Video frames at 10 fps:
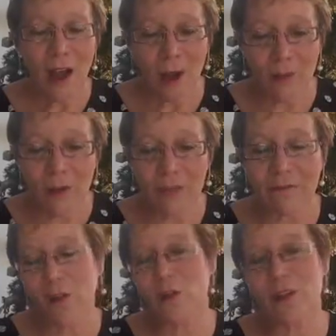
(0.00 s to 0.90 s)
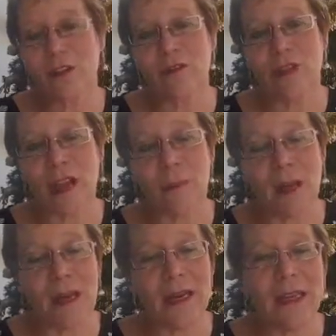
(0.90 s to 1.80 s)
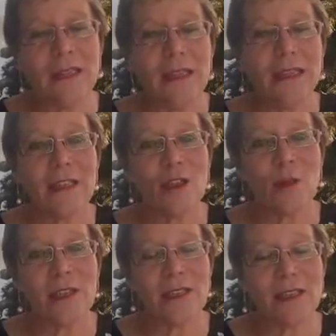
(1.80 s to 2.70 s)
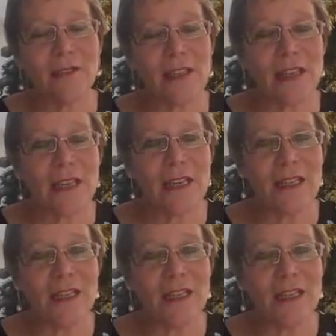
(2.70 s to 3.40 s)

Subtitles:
I'm looking forward to campaigning in 2017.